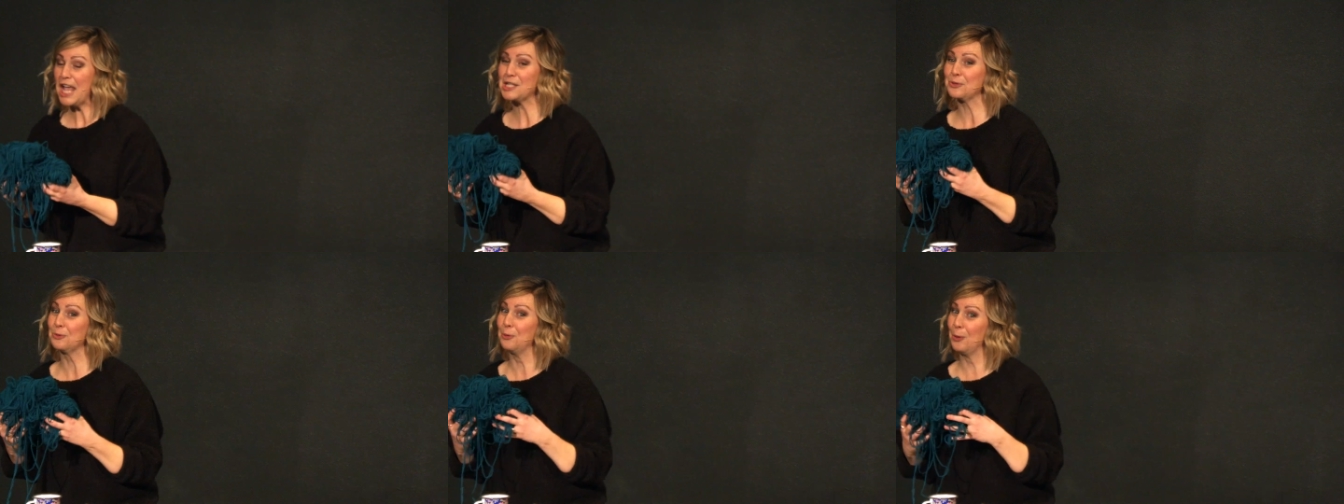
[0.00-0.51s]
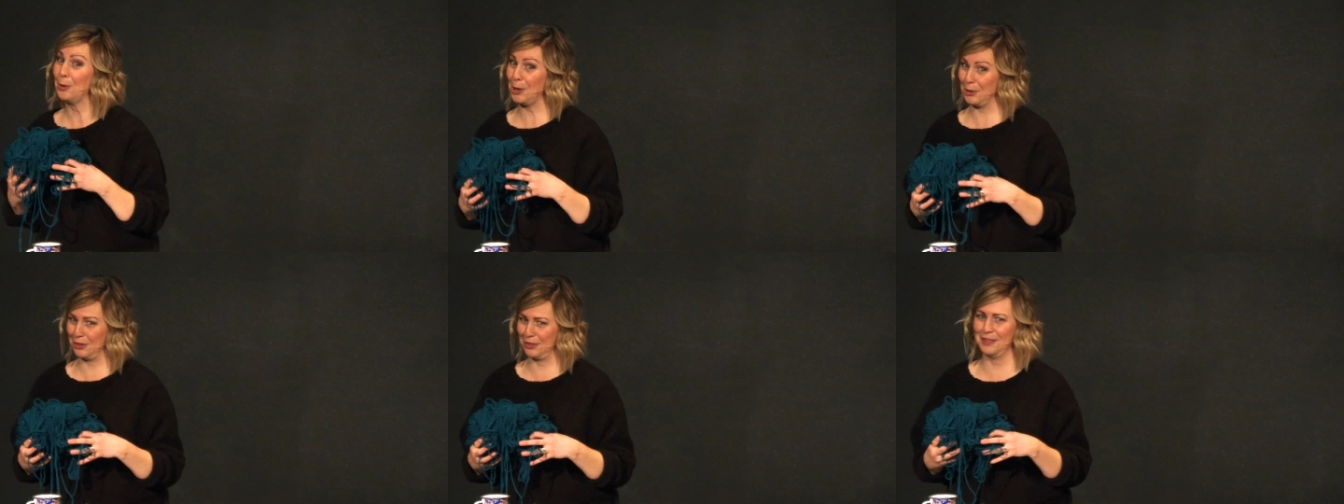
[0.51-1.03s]
is
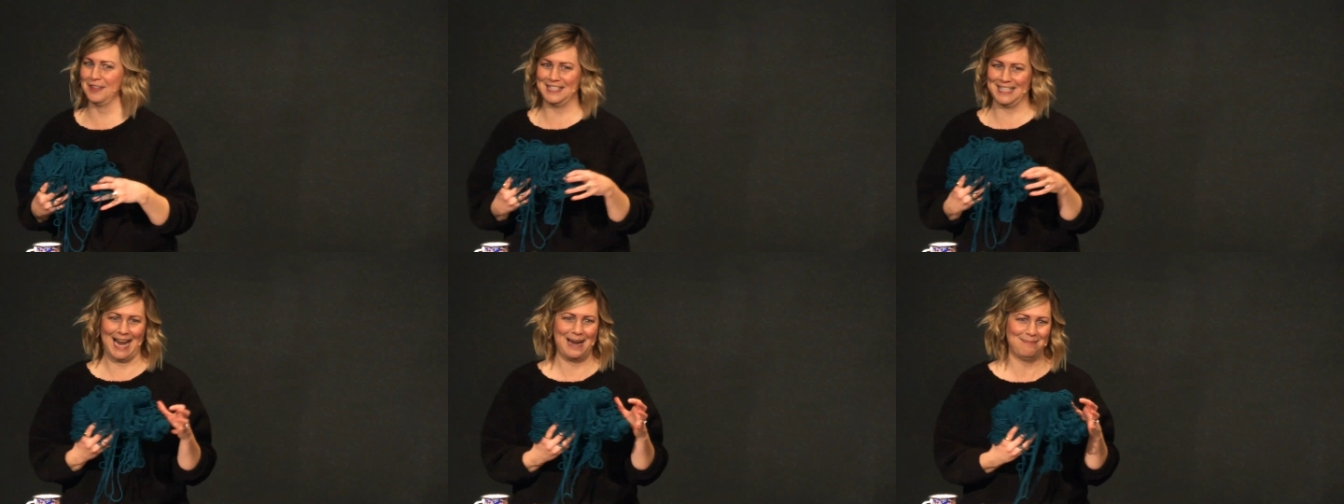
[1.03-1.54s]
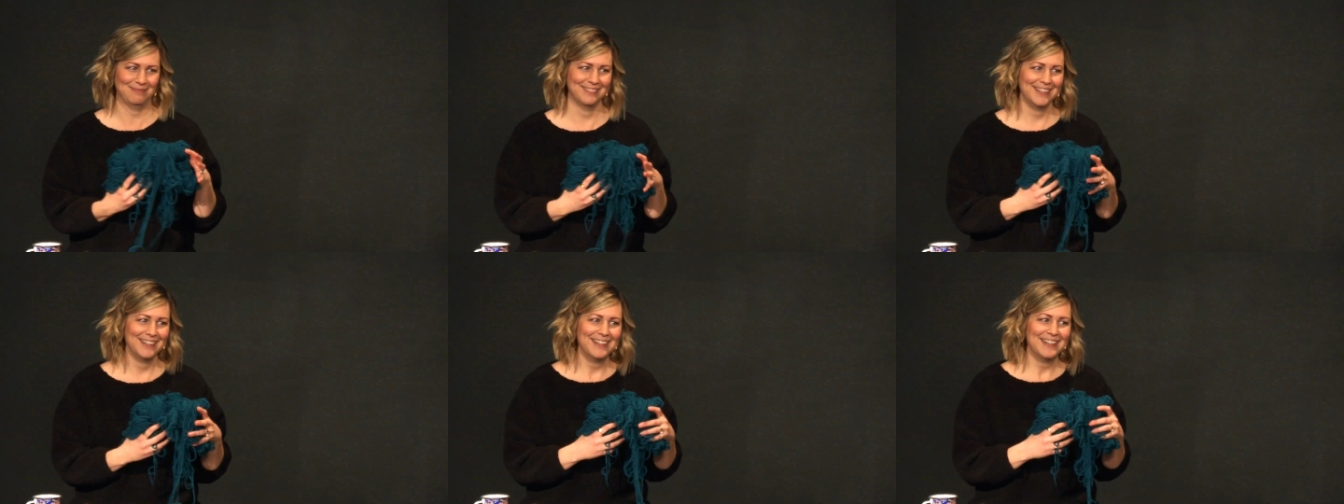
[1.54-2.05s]
worth the time
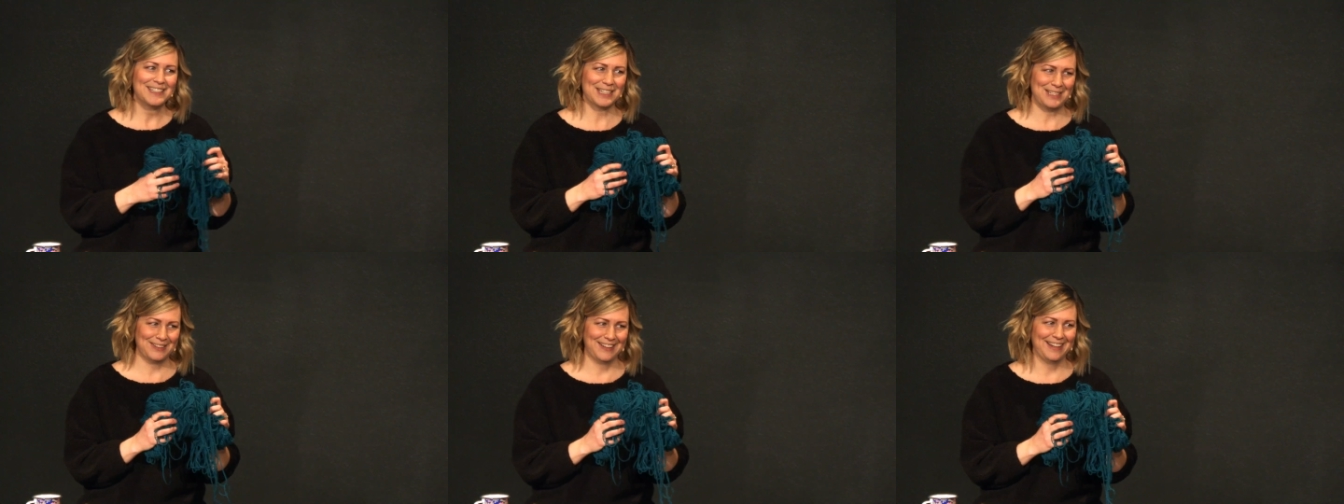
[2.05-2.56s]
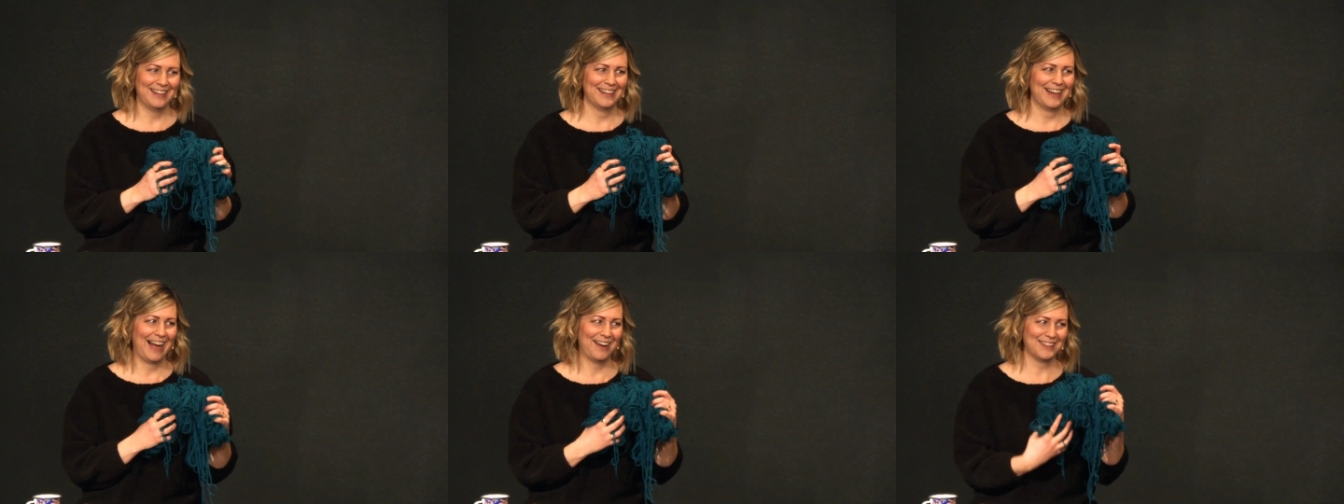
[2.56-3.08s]
to do it.
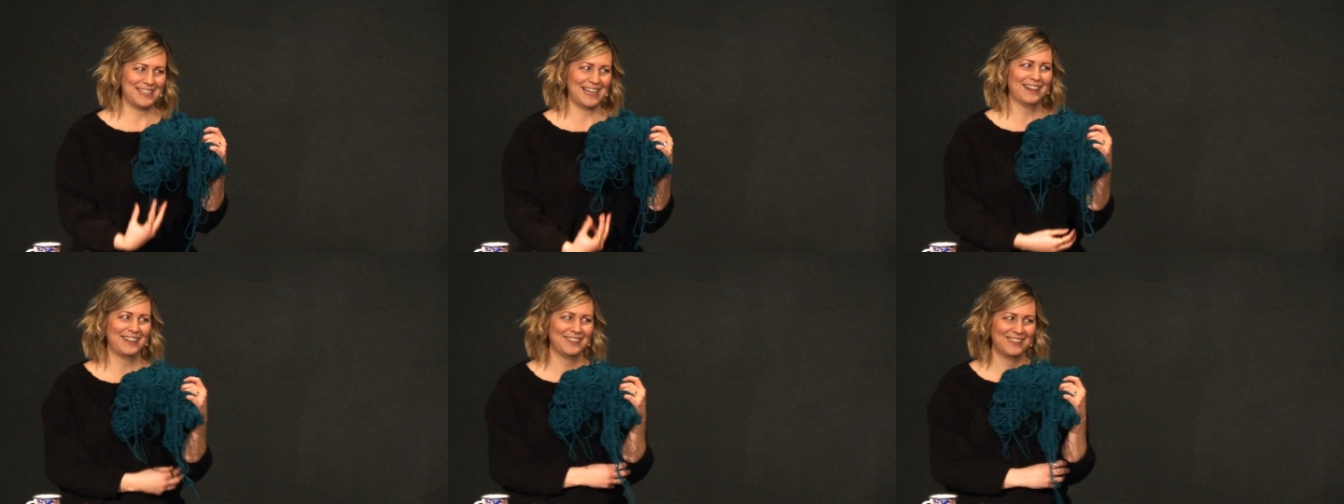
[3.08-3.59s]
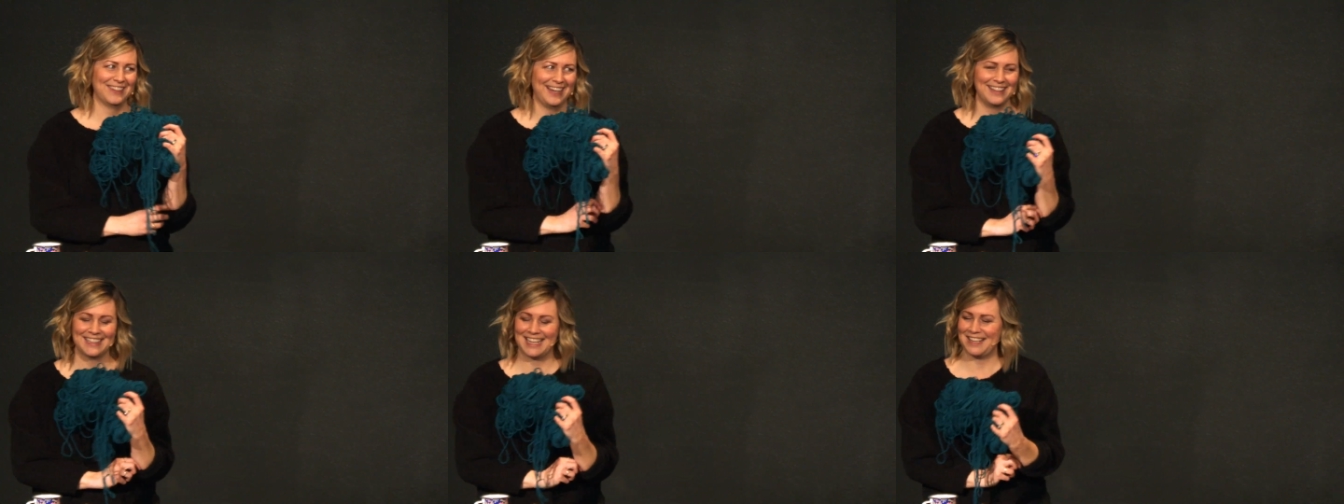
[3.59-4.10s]
I'll tell you
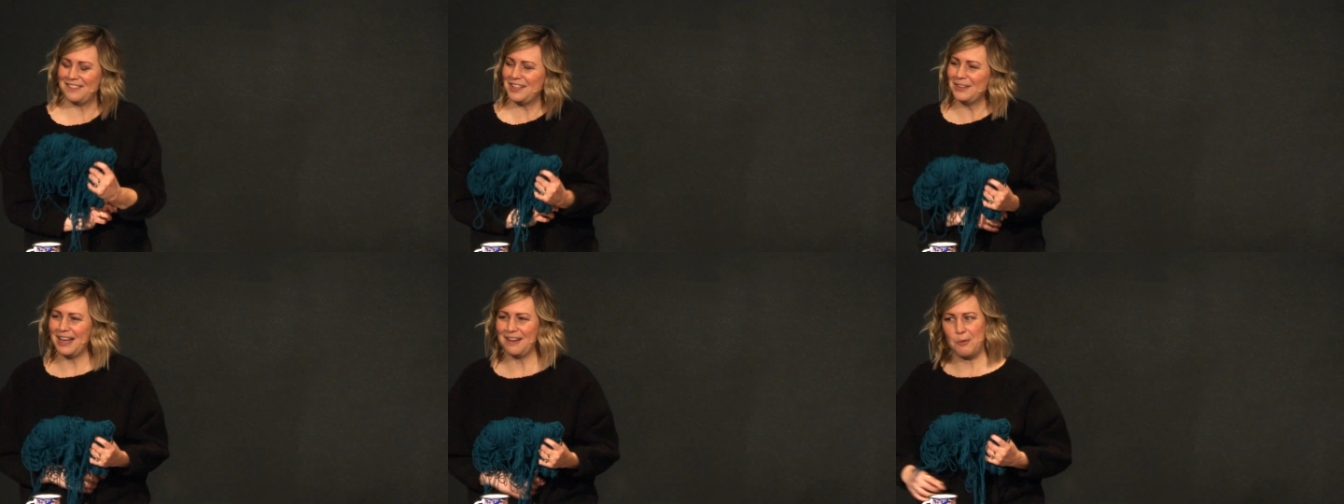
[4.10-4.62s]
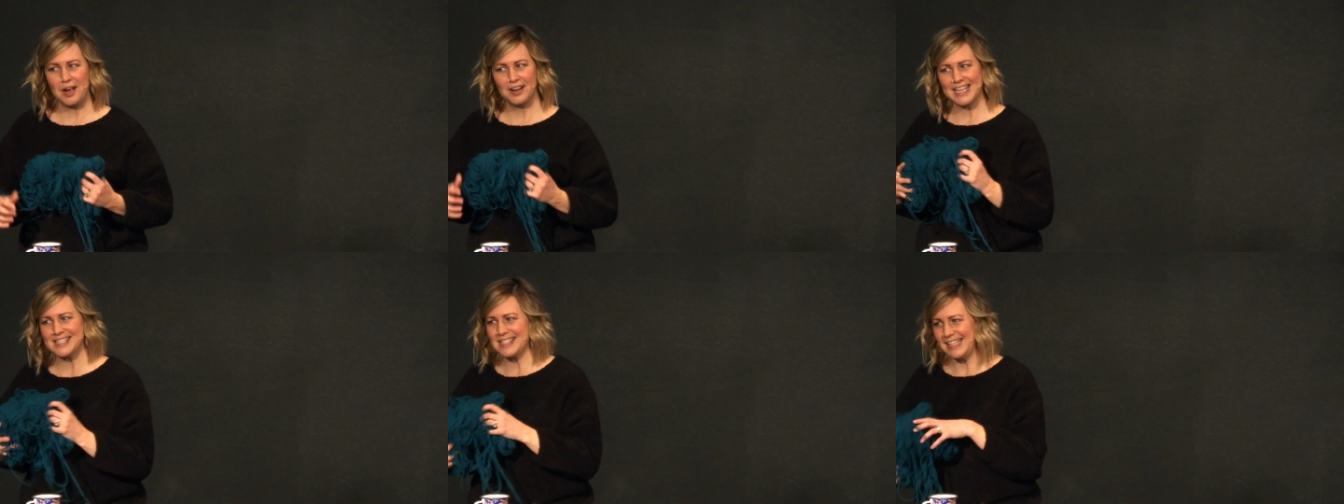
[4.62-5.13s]
what. Like, if you have a
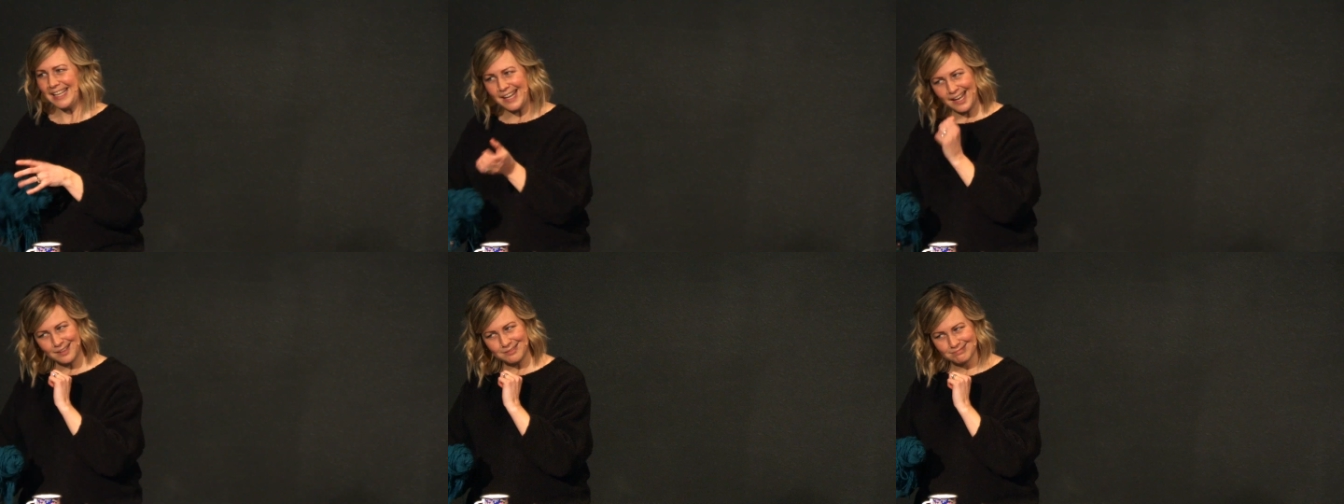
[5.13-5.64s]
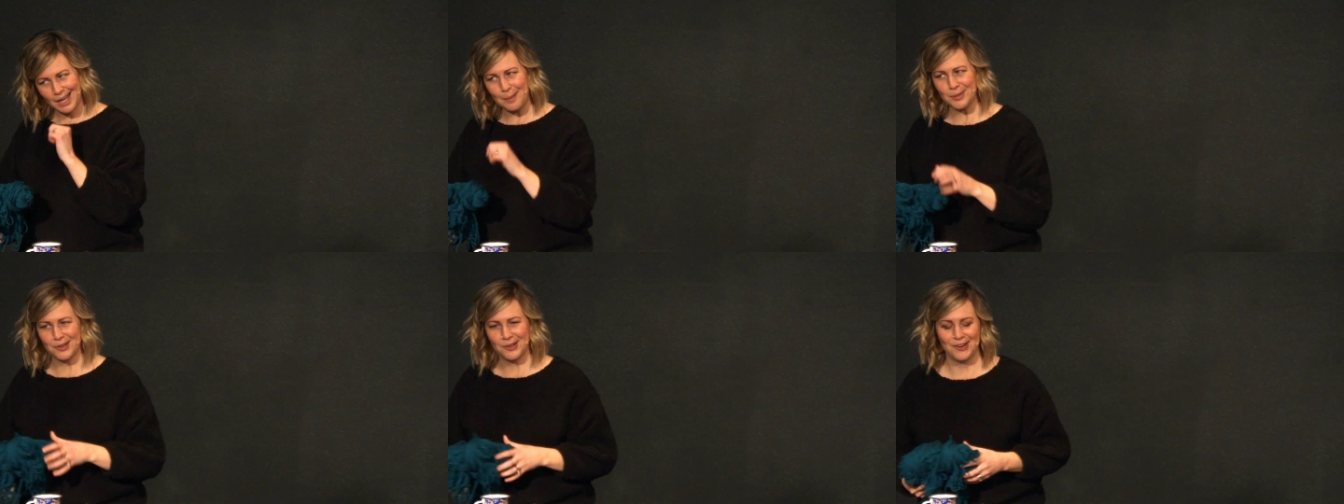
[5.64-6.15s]
wonky slinky,
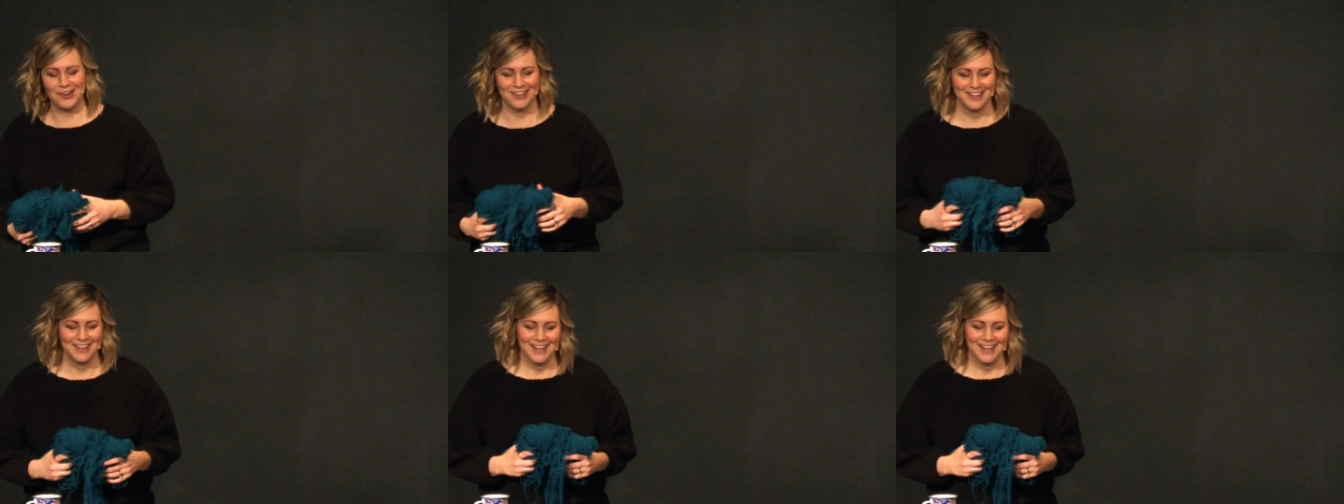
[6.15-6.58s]
I'm your girl.